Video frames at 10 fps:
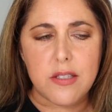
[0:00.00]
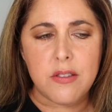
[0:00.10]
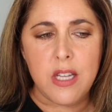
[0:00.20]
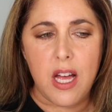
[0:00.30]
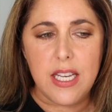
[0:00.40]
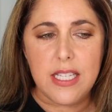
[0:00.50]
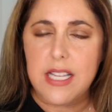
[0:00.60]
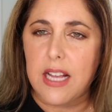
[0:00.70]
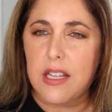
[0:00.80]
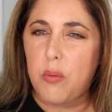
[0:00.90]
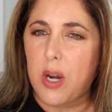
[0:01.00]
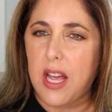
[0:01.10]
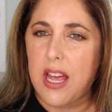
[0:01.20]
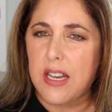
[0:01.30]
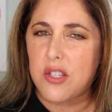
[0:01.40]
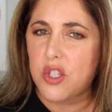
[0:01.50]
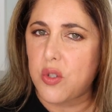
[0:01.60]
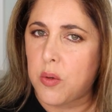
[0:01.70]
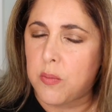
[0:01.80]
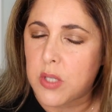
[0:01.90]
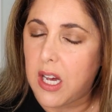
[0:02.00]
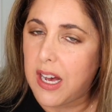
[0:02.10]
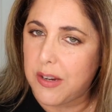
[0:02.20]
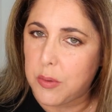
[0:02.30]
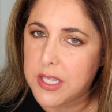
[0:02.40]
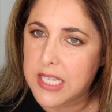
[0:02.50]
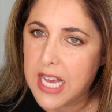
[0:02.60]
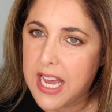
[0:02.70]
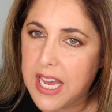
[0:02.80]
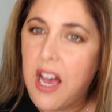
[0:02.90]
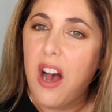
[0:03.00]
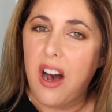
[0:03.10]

And not exactly what I had assumed I would say.